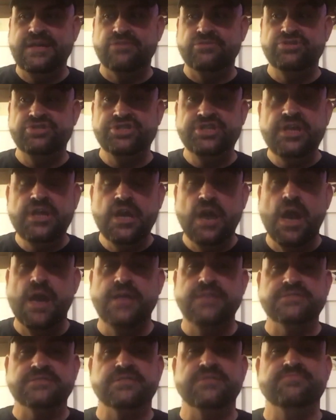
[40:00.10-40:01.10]
she
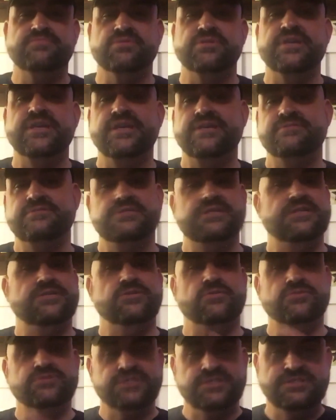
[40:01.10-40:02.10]
honestly believes that
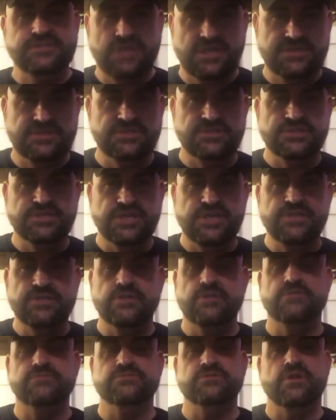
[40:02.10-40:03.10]
those exogenous
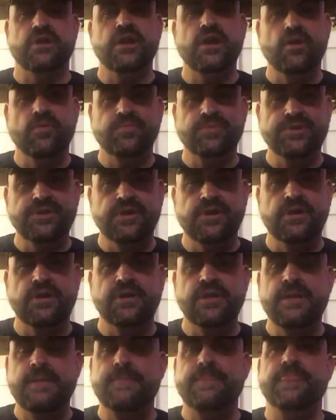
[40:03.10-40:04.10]
ketones are helping her.
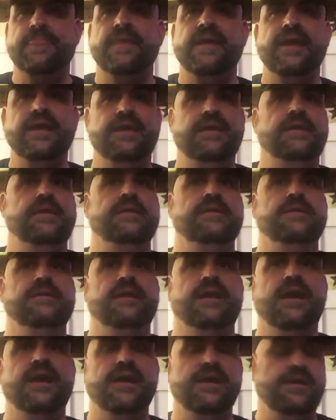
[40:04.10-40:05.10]
And
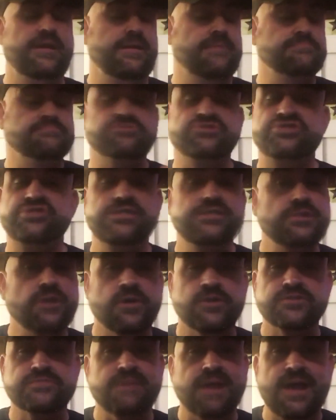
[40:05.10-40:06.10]
she
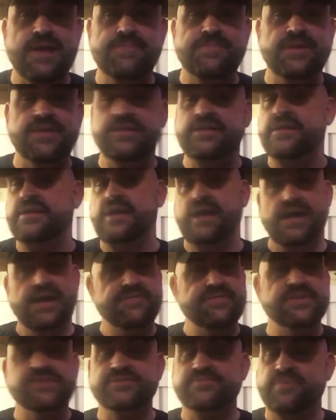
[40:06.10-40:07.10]
knows my opinion. I've
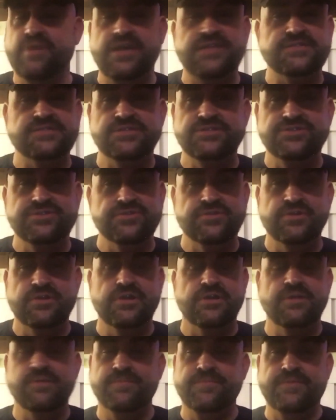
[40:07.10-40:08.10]
expressed it to
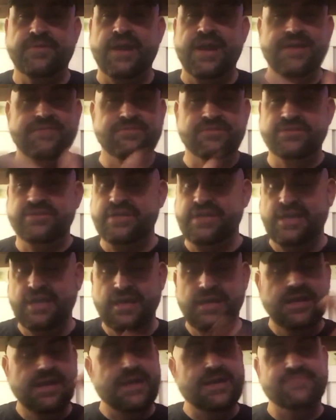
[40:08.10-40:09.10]
her privately.
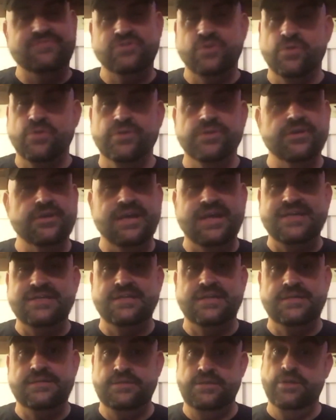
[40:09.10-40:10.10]
I've told her,
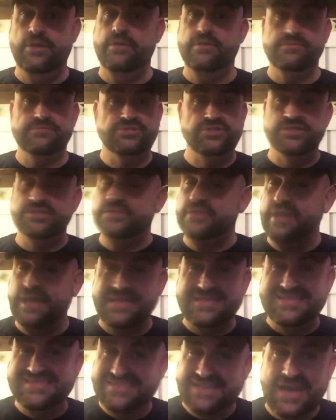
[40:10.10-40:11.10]
just
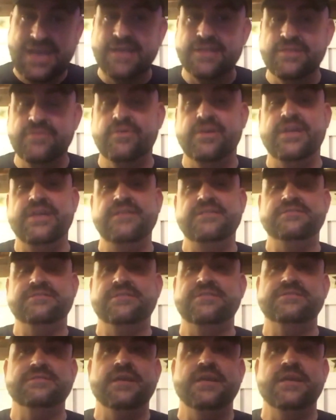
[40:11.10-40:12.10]
exactly what he
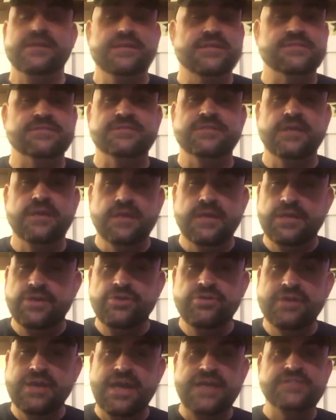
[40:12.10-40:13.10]
says. Because
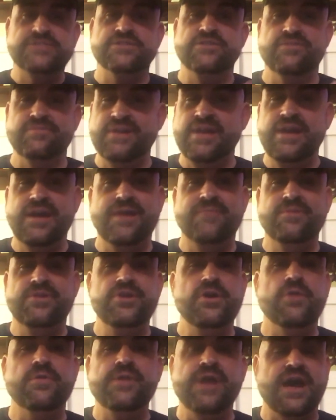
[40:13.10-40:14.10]
you guys know me. I'm a
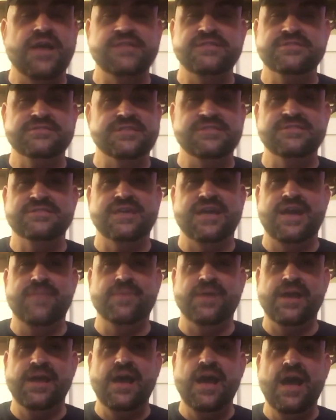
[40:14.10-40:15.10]
no-nonsense type
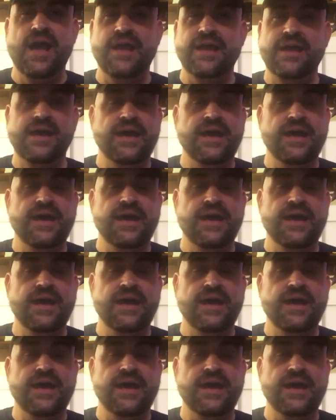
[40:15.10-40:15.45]
of guy.